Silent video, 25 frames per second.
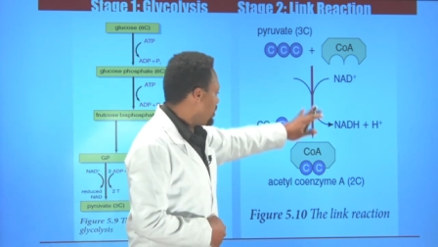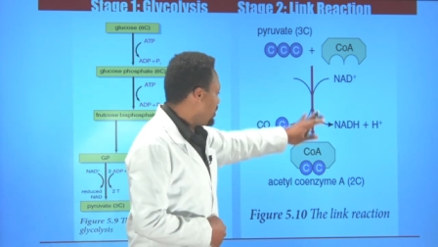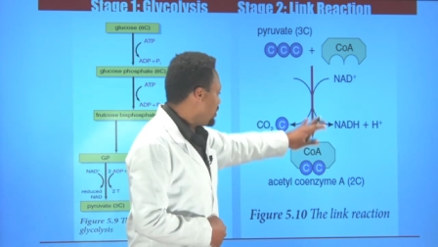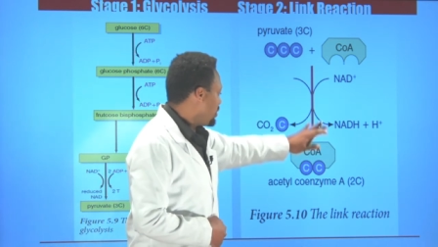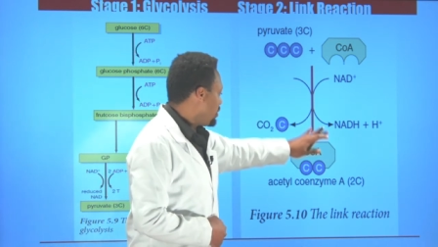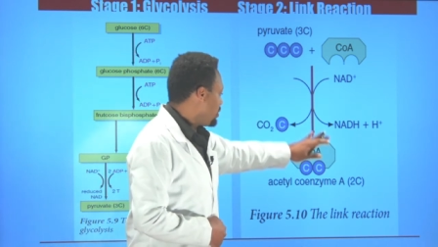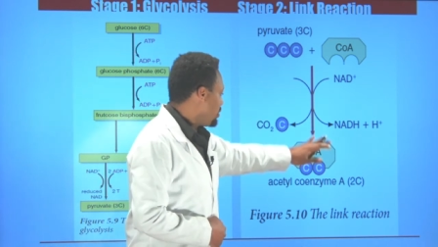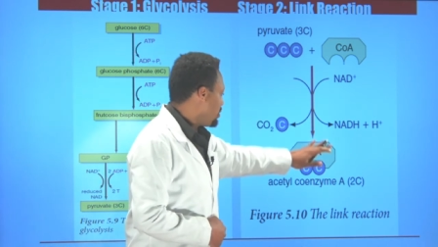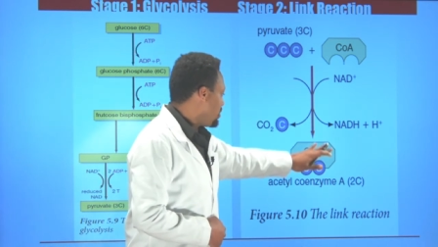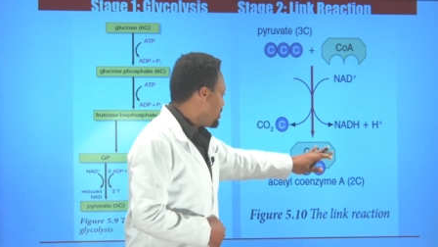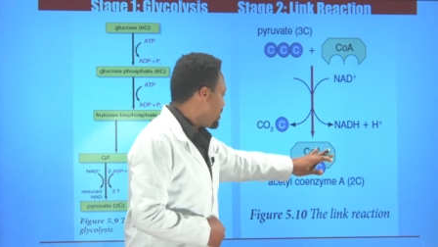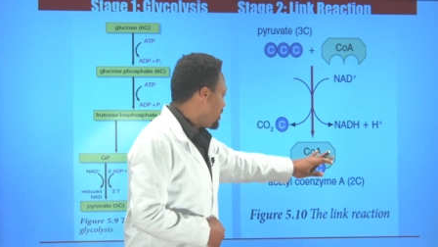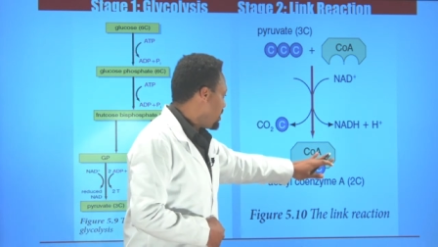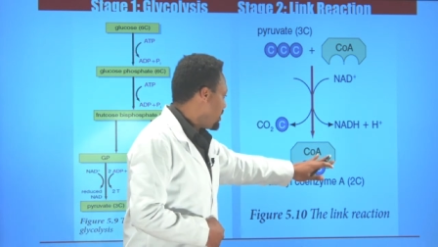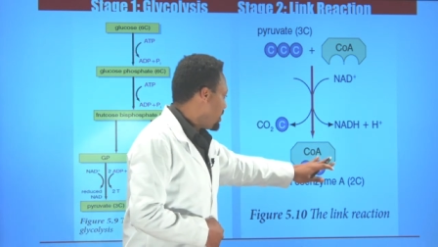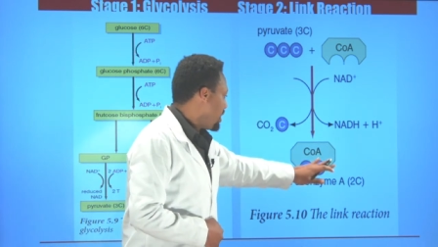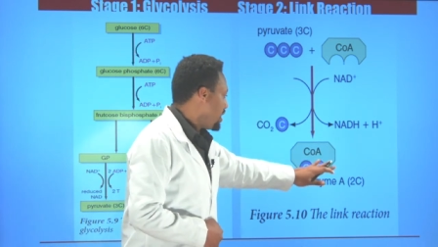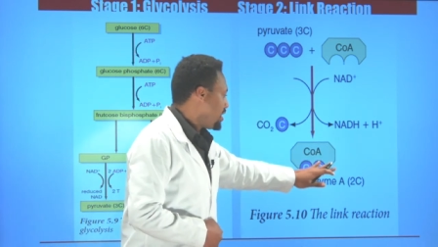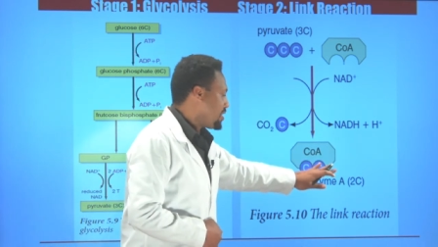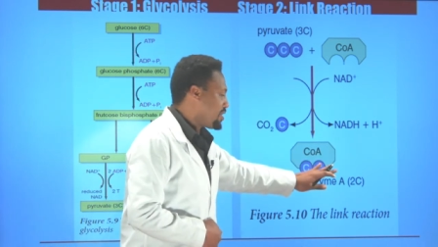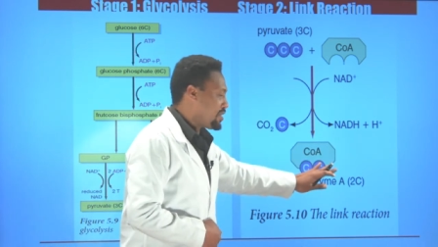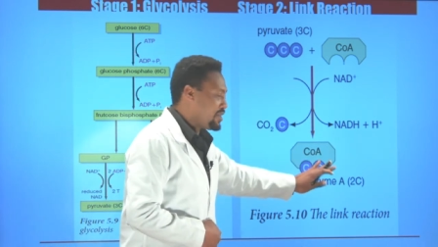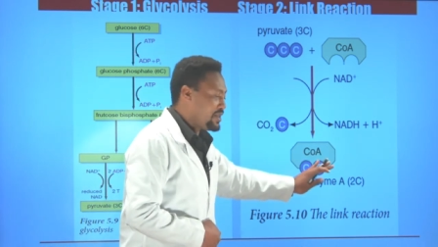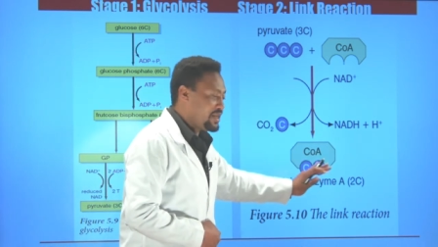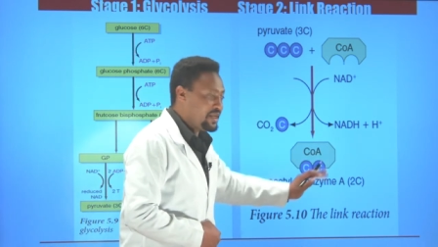to the
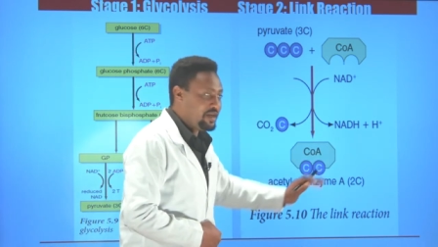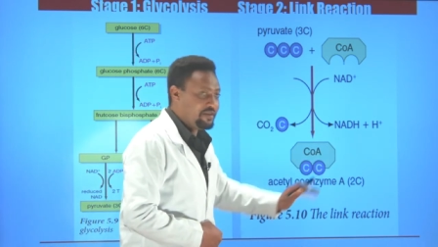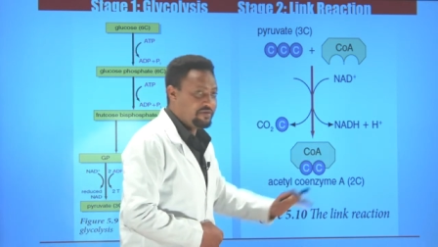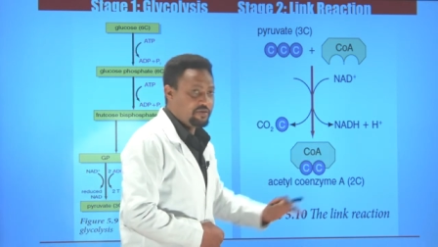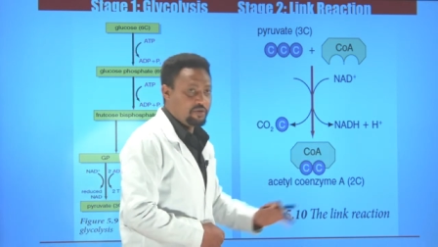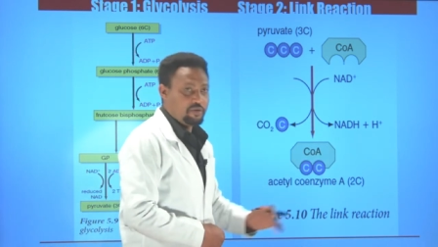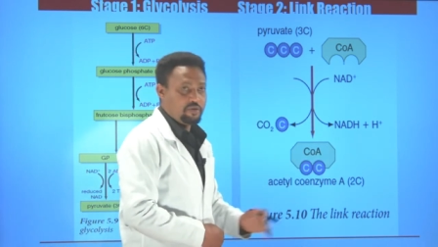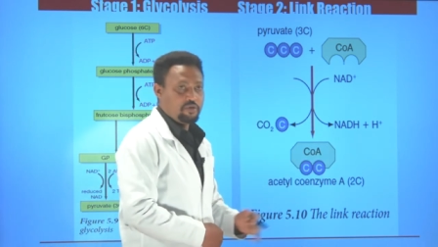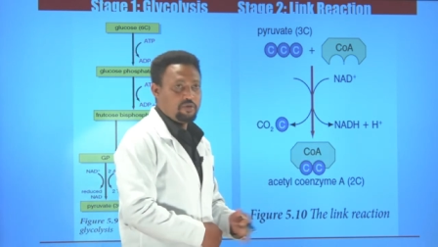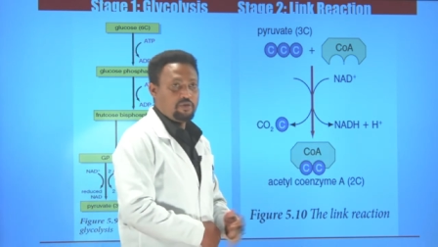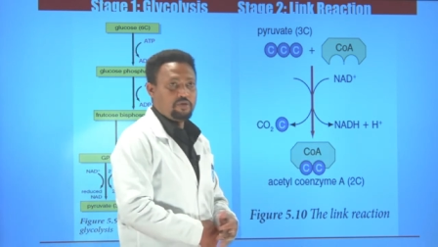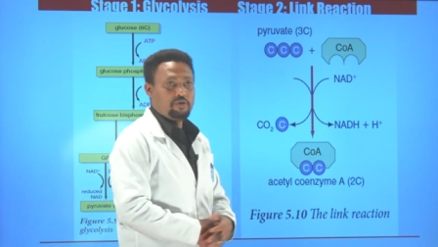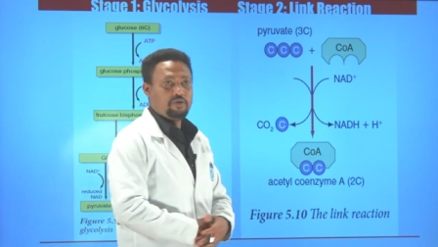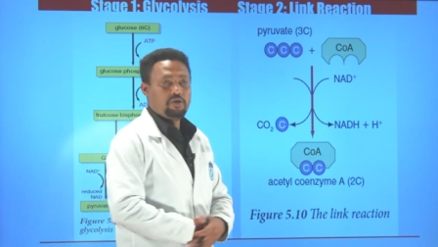next level,